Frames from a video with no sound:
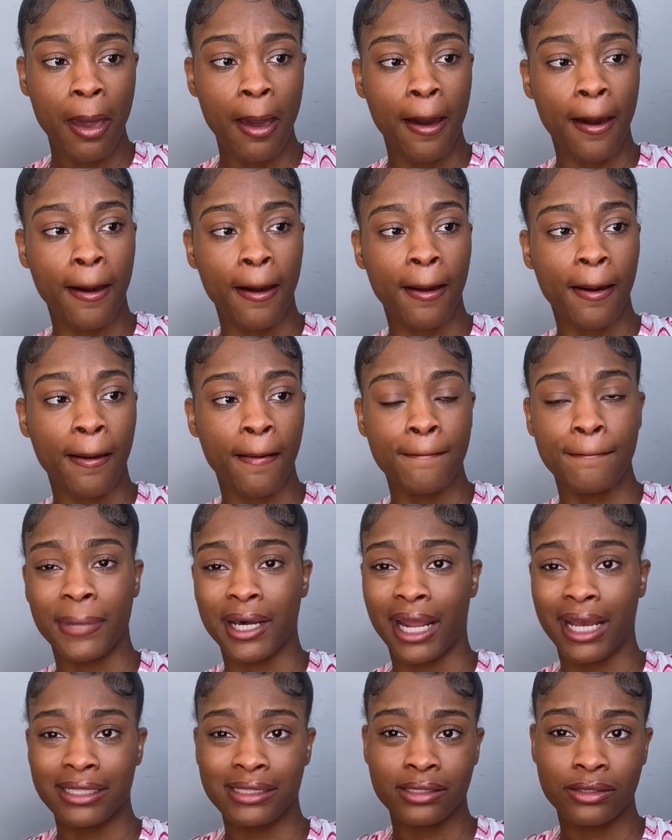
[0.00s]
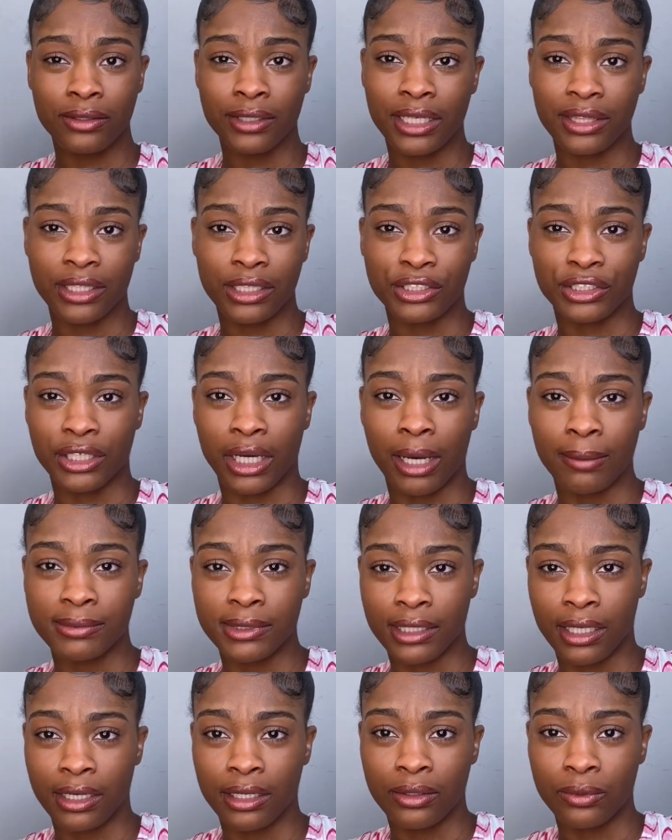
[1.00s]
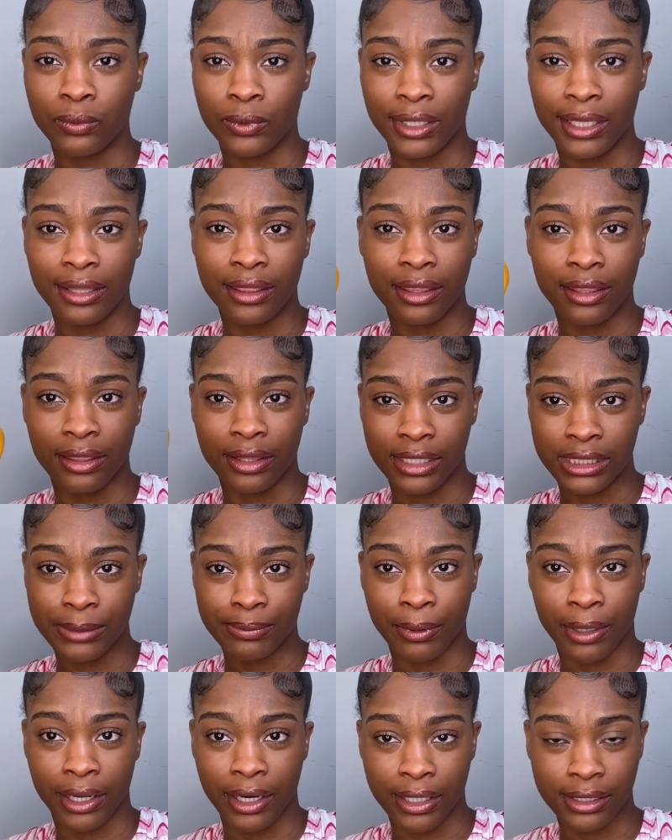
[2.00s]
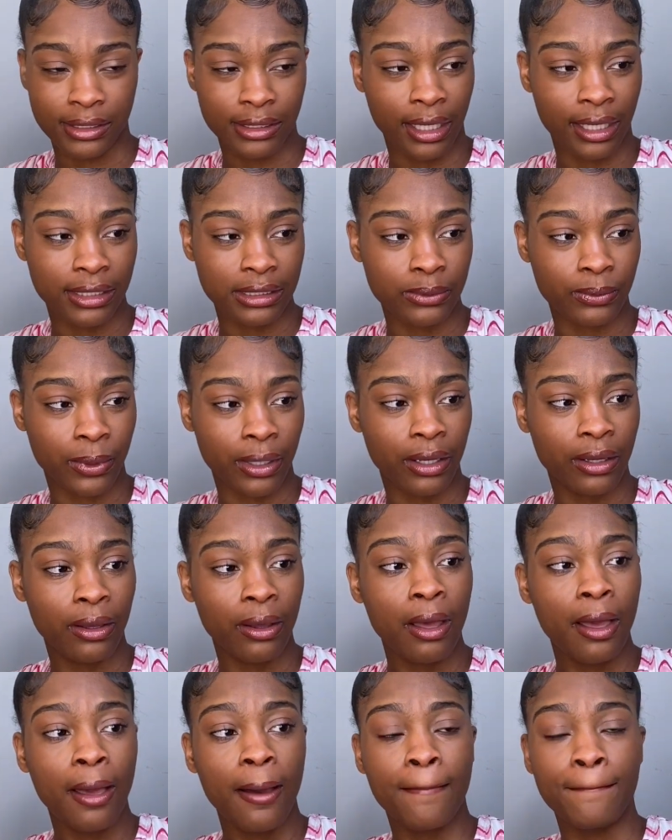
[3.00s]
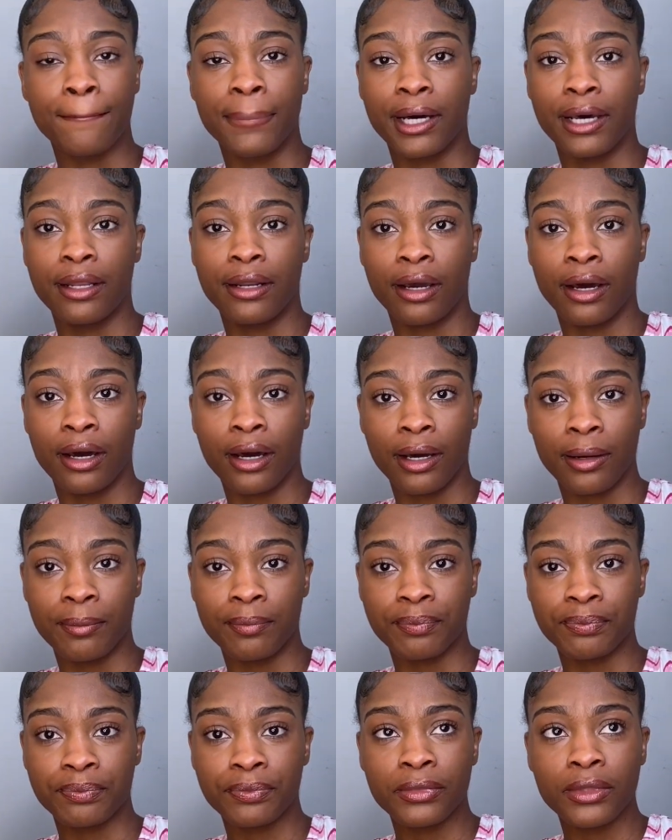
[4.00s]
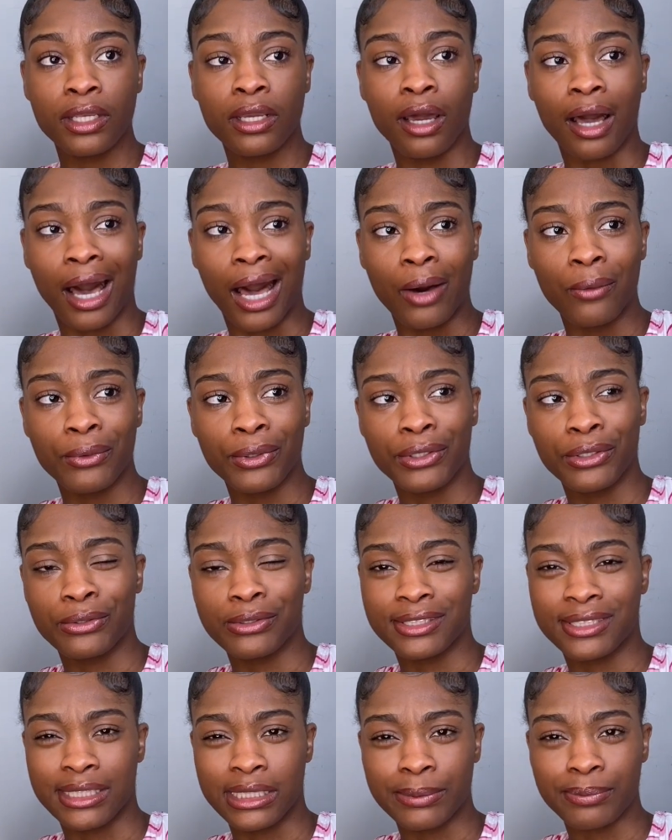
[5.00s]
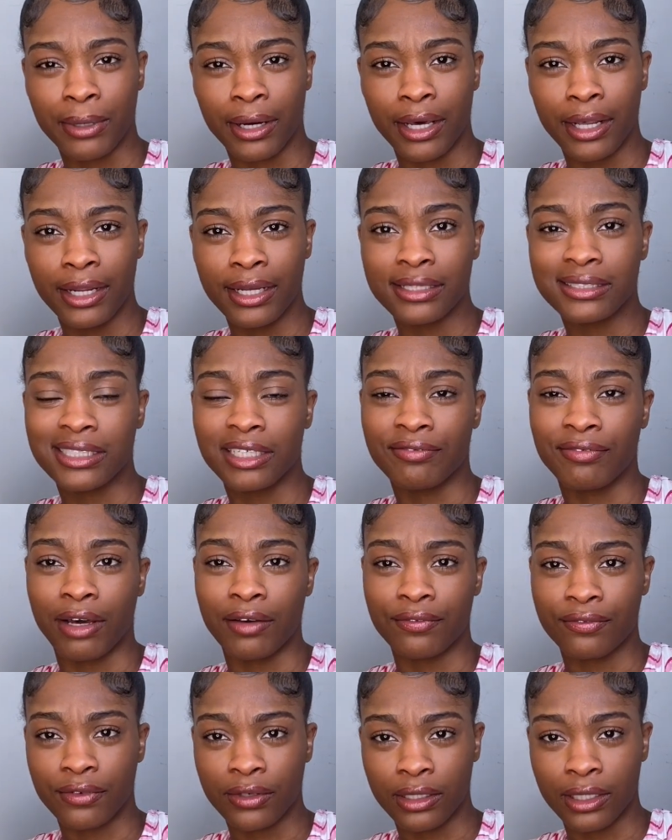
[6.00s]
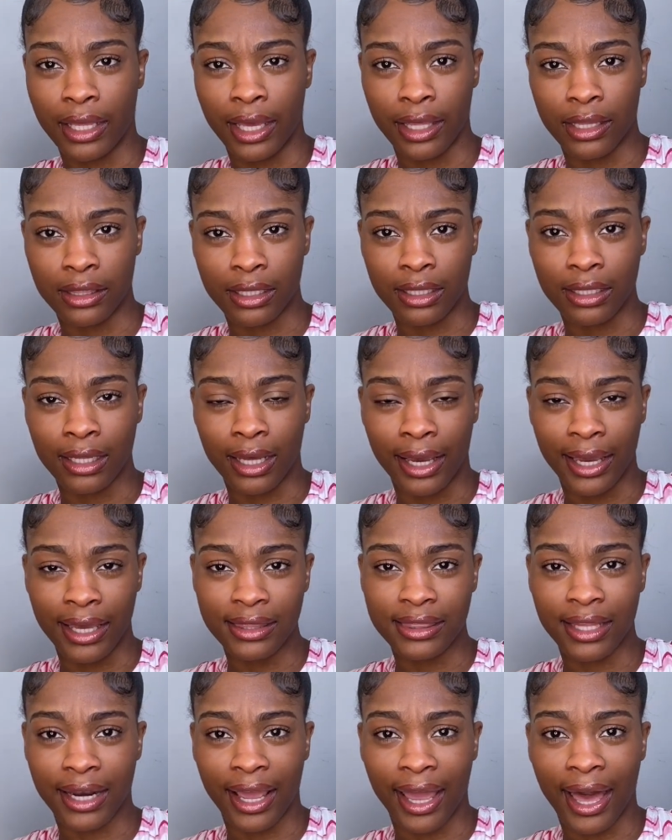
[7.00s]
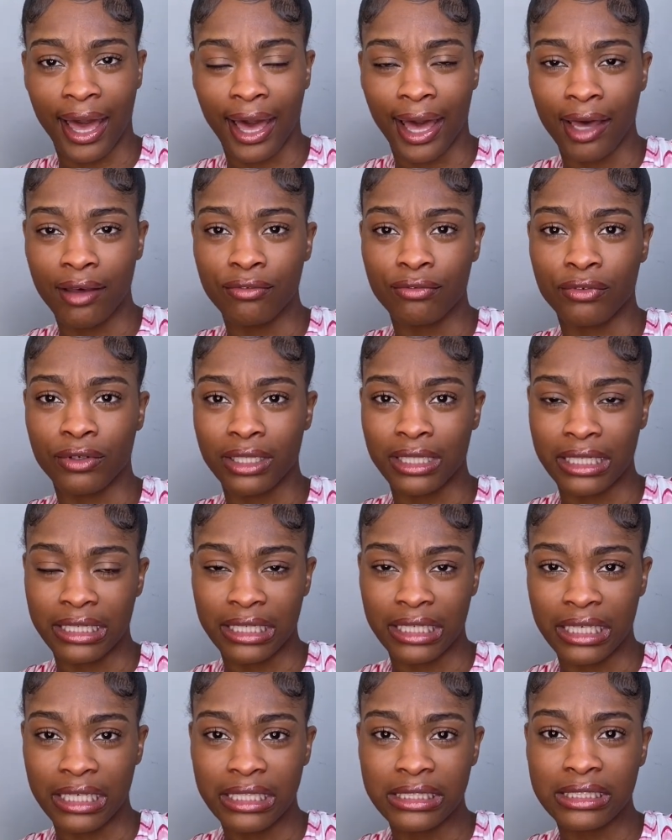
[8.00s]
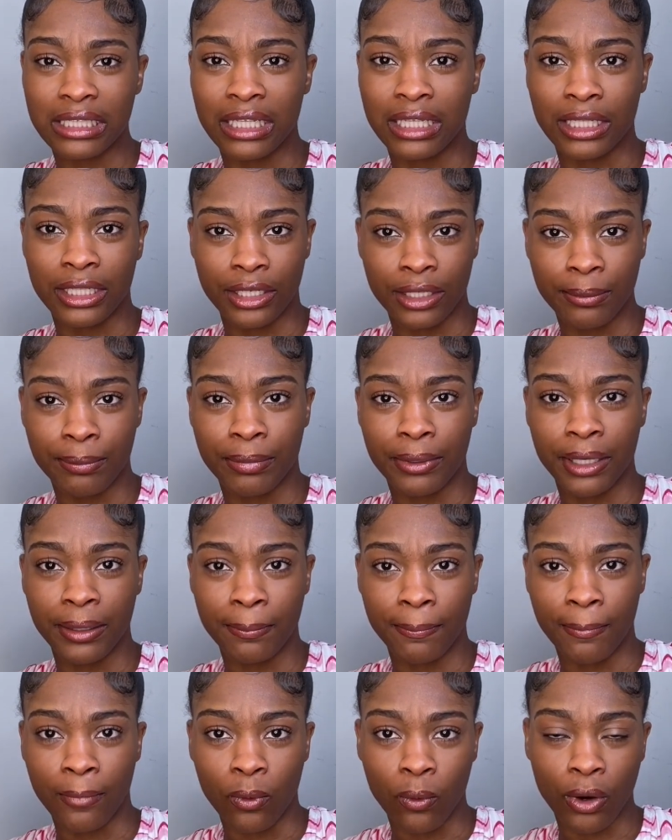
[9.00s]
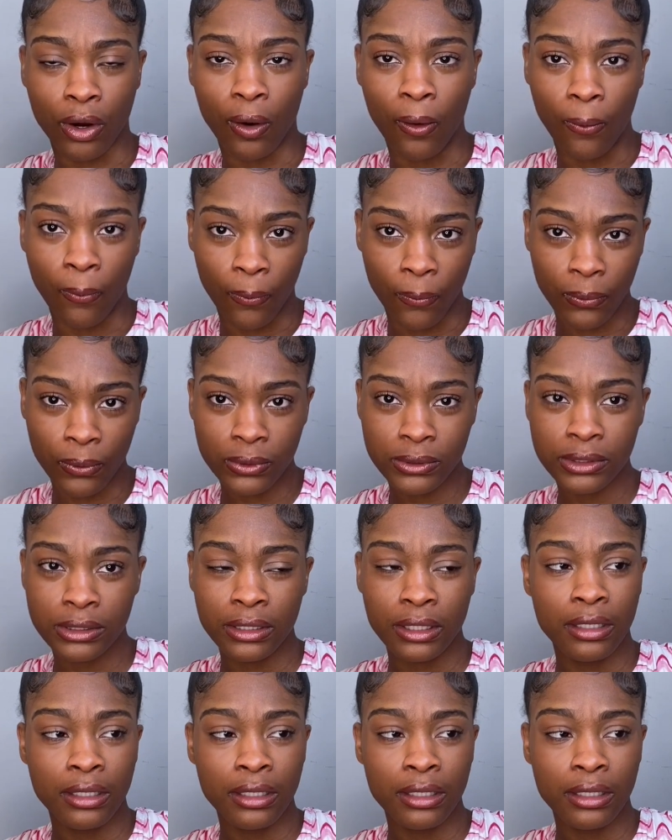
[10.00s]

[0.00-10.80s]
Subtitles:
But I still get the job done with this product as well. But I will use this product if I feel like the client that I have really needs a little bit more hold